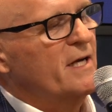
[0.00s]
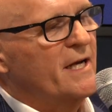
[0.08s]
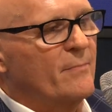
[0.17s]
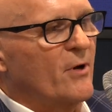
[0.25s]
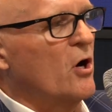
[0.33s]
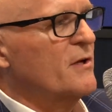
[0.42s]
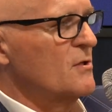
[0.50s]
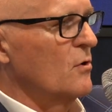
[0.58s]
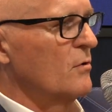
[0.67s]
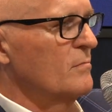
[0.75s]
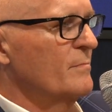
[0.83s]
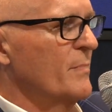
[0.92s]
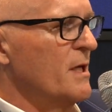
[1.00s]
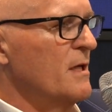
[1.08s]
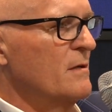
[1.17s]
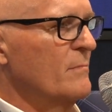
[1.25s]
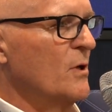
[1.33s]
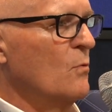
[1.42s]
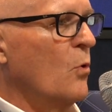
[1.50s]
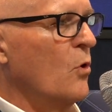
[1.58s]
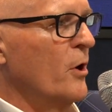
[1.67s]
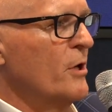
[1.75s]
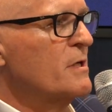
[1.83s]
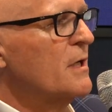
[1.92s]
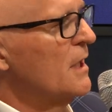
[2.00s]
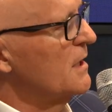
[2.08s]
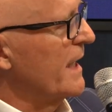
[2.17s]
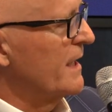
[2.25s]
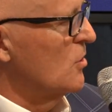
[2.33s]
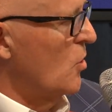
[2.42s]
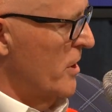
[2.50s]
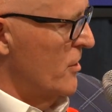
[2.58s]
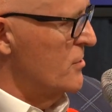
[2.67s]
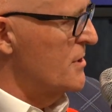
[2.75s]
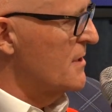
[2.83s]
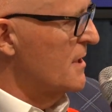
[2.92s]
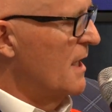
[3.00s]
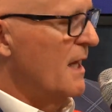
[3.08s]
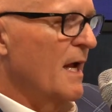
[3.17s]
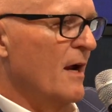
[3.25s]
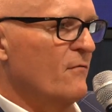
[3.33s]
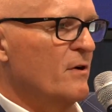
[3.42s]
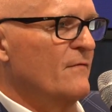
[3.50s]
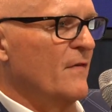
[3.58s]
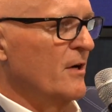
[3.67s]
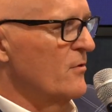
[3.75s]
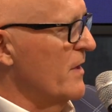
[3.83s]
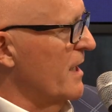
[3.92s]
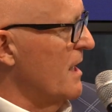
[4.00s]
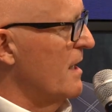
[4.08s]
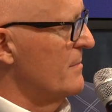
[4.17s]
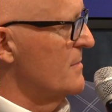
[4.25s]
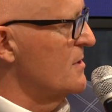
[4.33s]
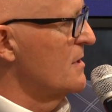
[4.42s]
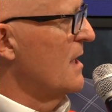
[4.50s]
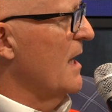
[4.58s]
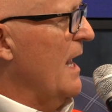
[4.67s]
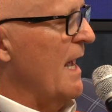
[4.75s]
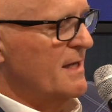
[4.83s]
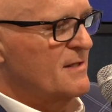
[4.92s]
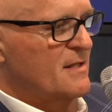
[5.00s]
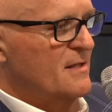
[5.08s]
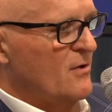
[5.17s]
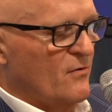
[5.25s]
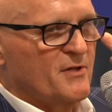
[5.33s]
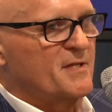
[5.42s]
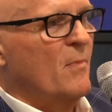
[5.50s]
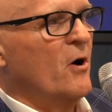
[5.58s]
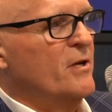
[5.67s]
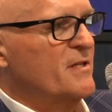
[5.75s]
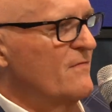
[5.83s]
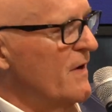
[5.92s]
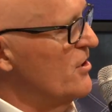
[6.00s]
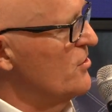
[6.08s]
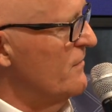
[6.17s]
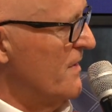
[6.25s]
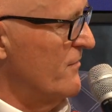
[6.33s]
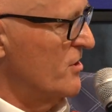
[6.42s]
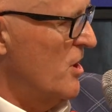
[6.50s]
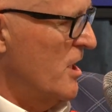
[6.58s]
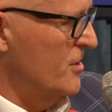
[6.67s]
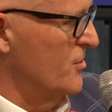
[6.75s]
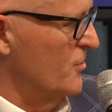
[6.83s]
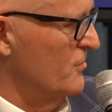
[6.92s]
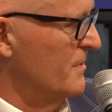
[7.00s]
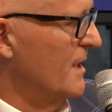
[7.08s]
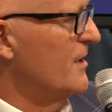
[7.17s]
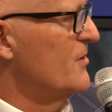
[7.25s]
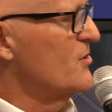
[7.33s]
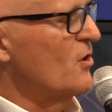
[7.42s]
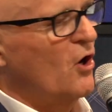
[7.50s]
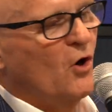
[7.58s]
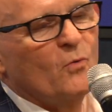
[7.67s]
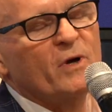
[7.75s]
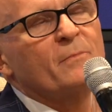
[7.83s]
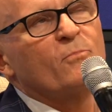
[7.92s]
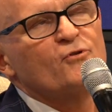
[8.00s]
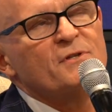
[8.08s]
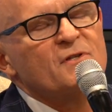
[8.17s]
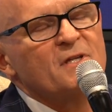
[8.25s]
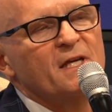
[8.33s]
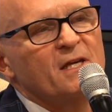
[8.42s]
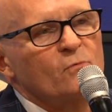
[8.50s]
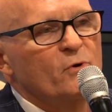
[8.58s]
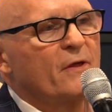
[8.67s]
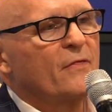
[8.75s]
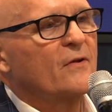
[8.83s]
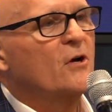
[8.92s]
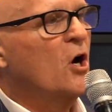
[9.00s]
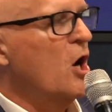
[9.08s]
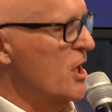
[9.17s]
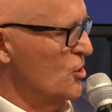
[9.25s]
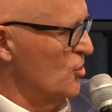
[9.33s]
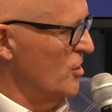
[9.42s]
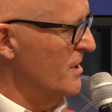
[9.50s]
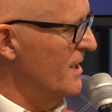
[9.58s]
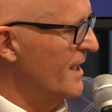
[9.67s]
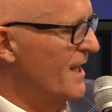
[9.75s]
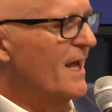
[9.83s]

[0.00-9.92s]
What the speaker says: a need, but also be warned, like lawyers. Every vendor that comes they're the smartest vendor you've ever talked to. So we proceed with caution,